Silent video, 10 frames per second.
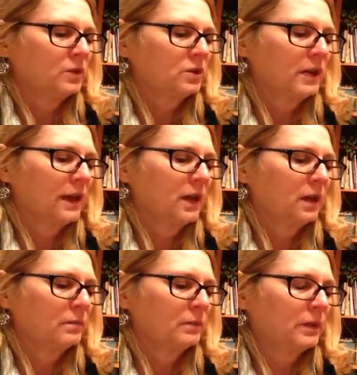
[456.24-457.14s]

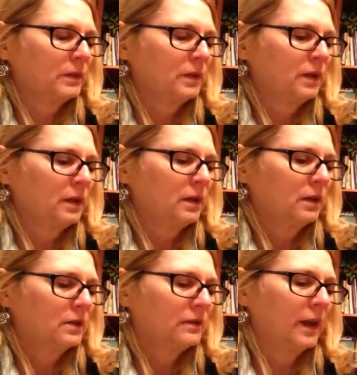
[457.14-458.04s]
Jacob
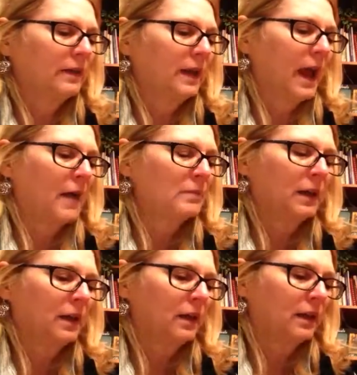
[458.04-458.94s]
is finally
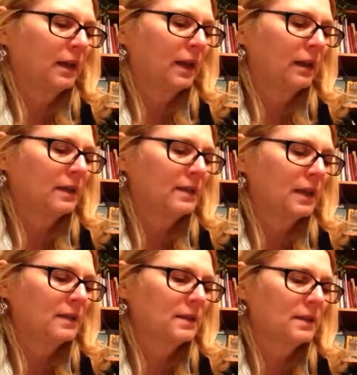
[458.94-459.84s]
happy, and Ellie
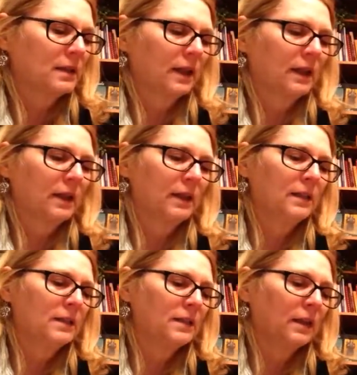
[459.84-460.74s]
senses that he
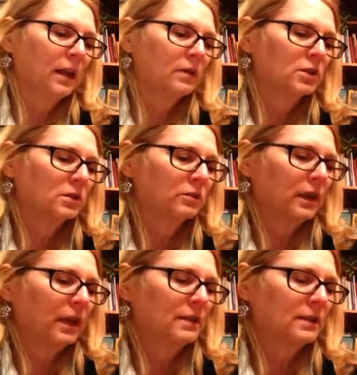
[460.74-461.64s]
is, and she
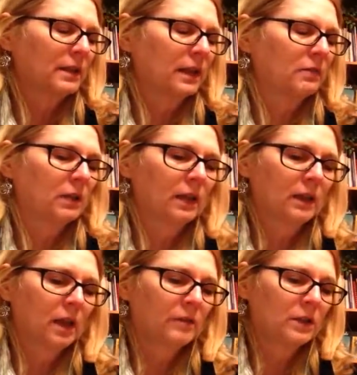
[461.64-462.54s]
realizes that he really
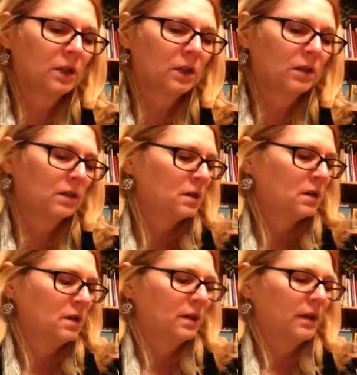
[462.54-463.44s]
loves her.
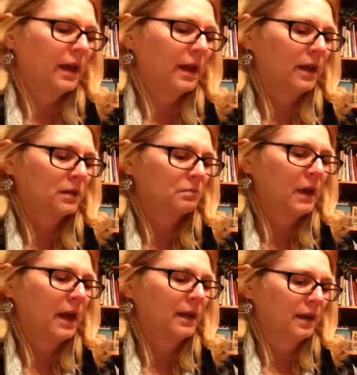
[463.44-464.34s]
And
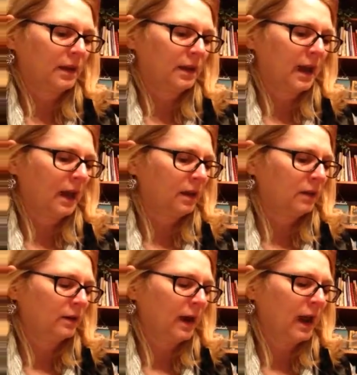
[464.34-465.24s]
Maya and
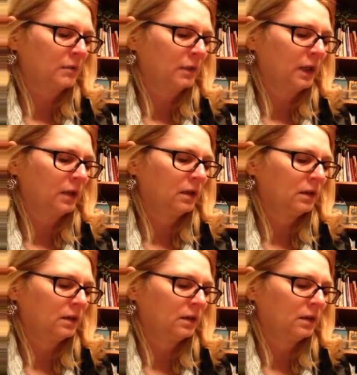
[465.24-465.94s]
Al are happy,